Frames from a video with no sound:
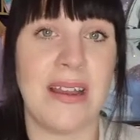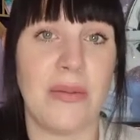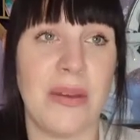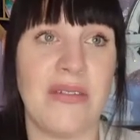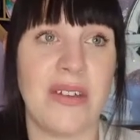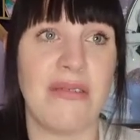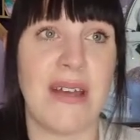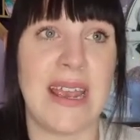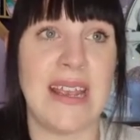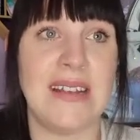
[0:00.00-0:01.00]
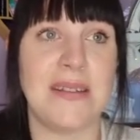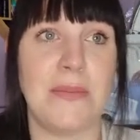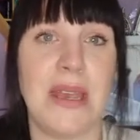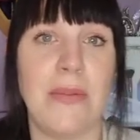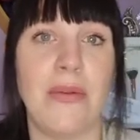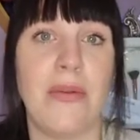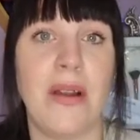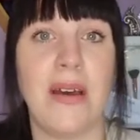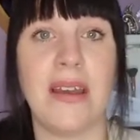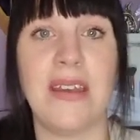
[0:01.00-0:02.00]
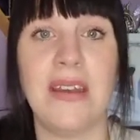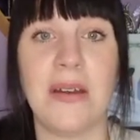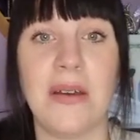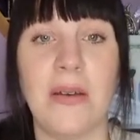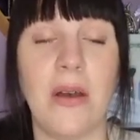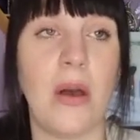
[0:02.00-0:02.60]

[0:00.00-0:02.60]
a little bit of a craze, and people were like, you know,